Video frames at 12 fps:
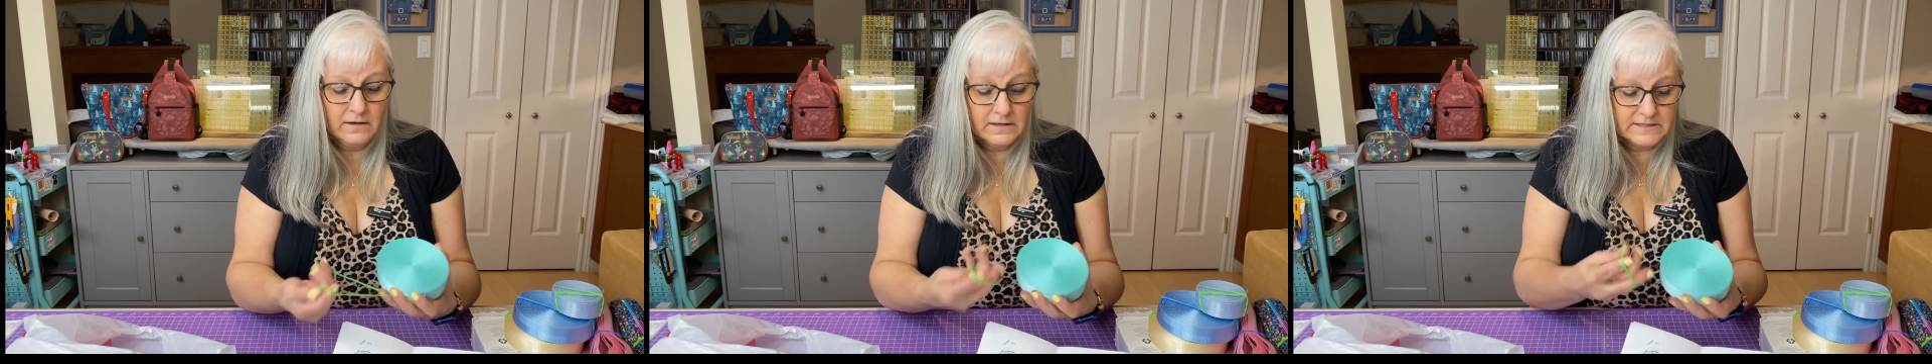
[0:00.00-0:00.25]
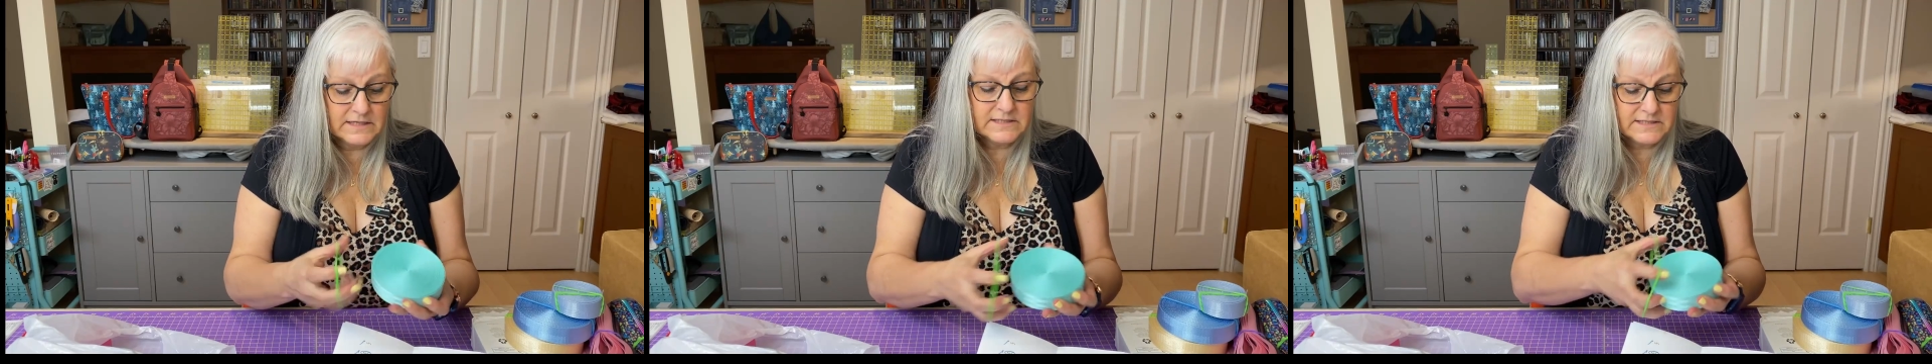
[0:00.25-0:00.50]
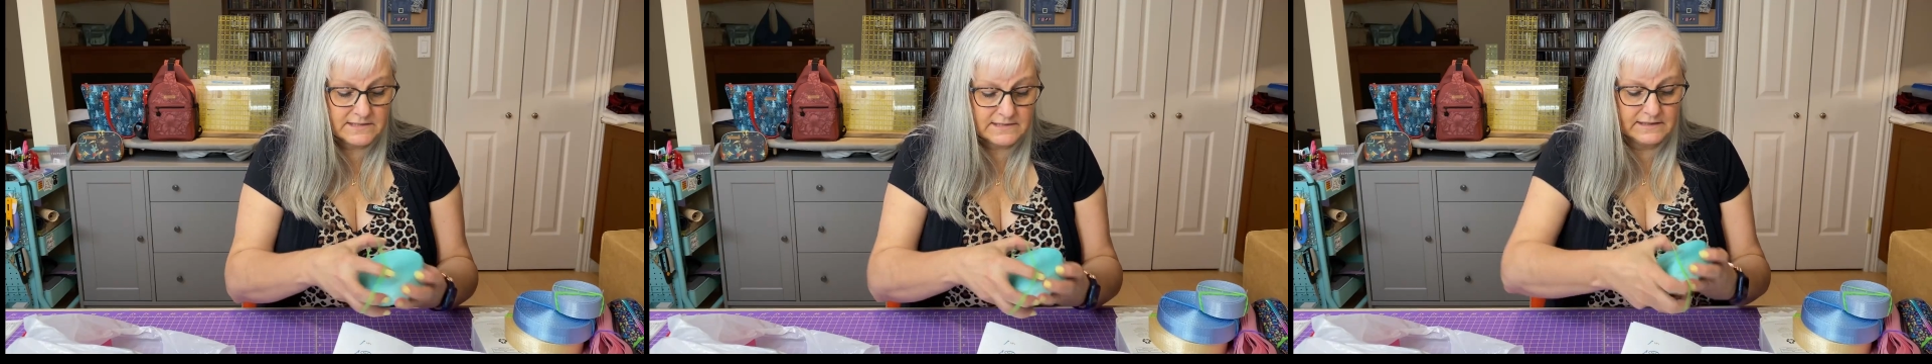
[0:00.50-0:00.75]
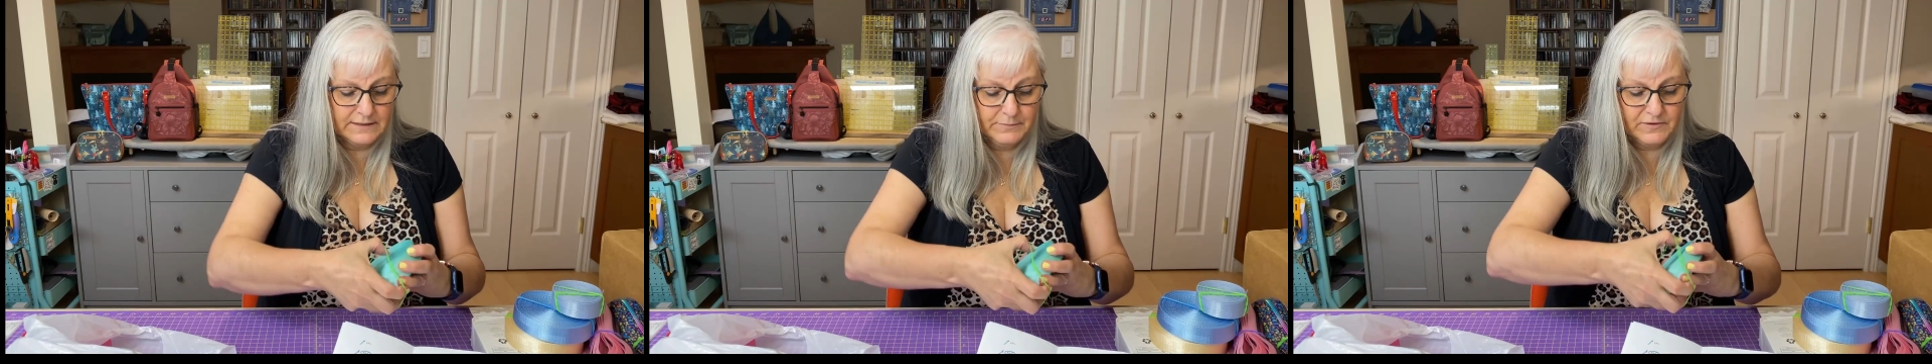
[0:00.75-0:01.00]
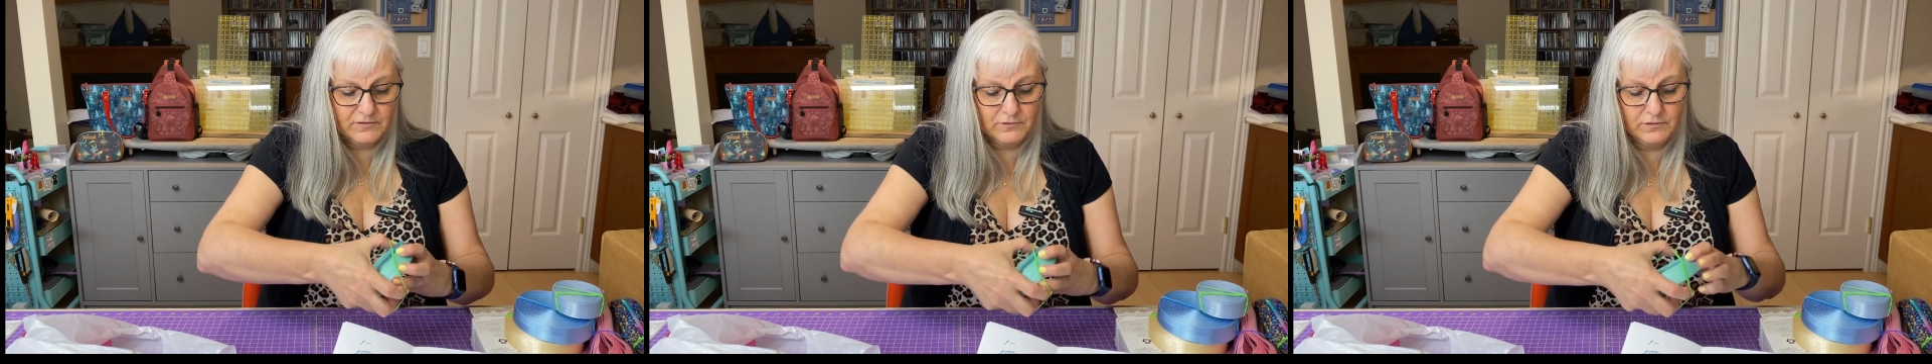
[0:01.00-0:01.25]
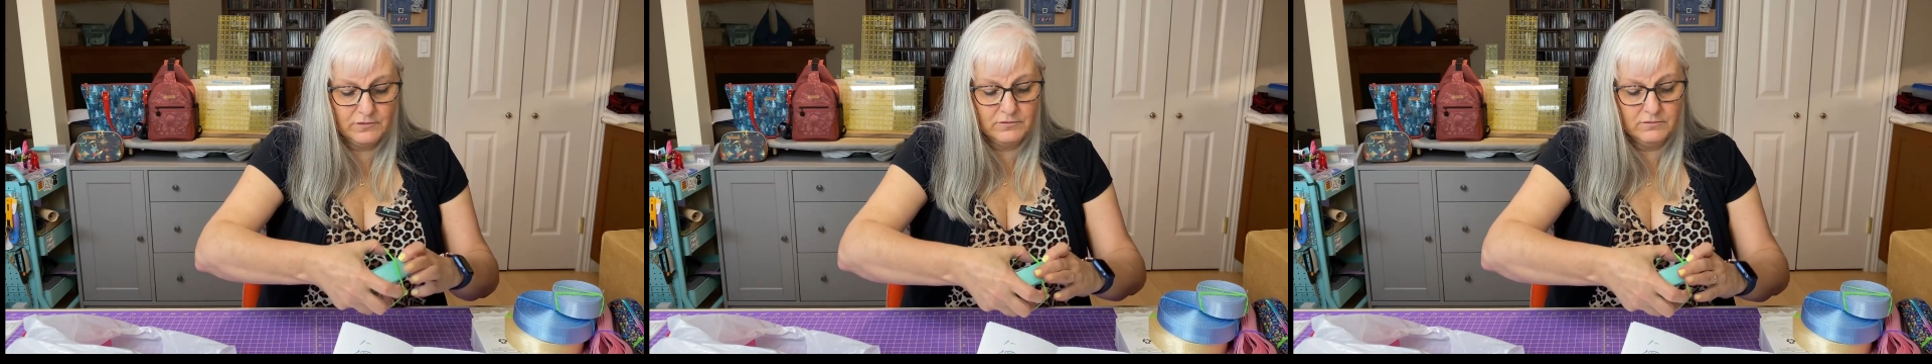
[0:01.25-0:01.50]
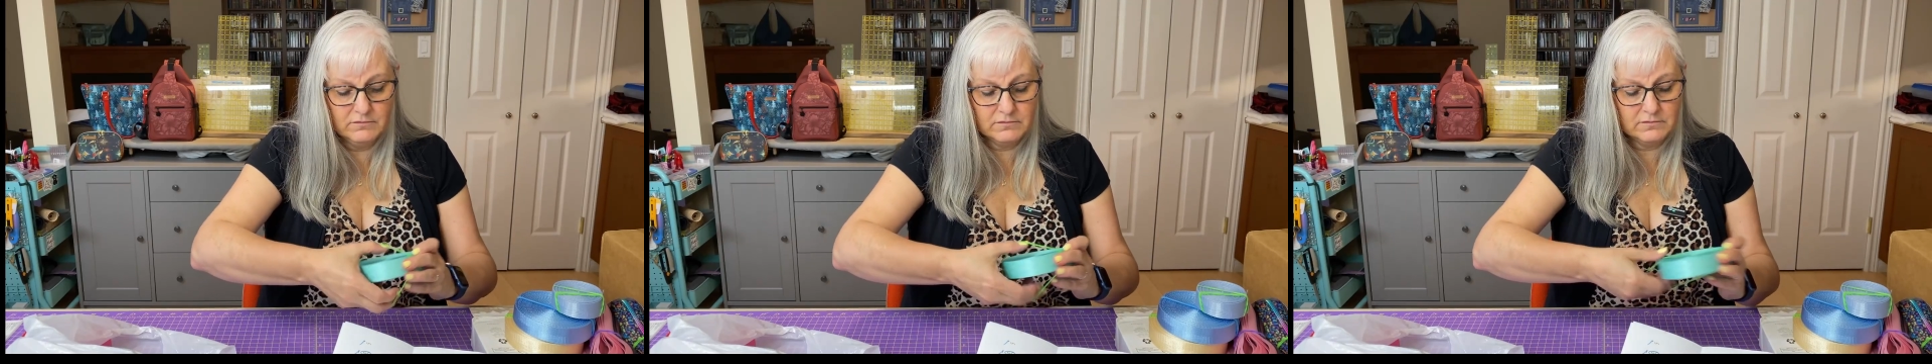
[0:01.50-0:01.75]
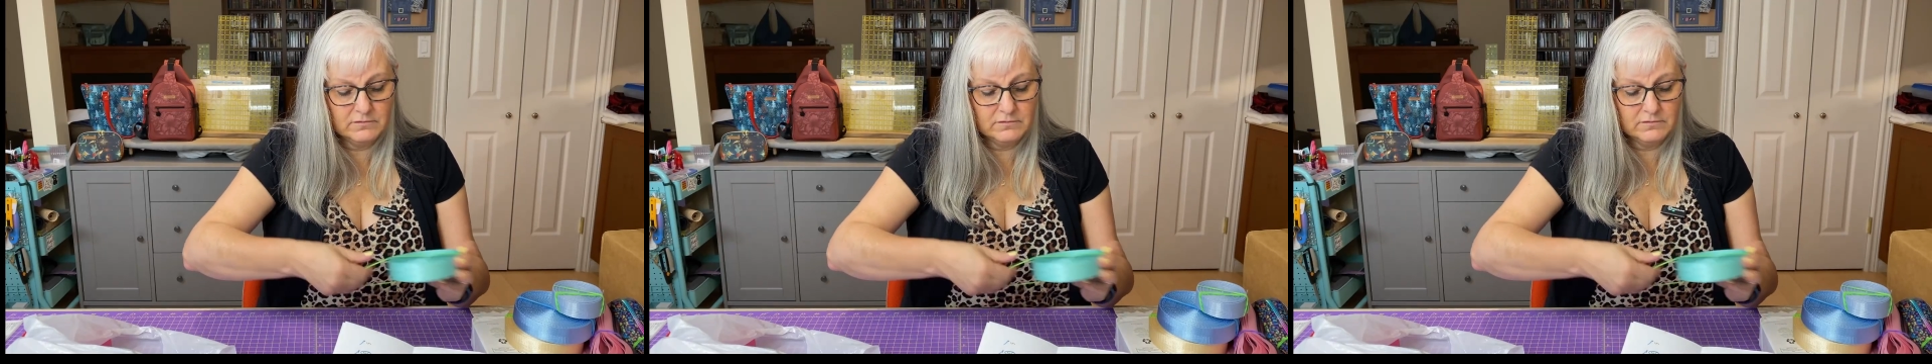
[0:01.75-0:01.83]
It does slip through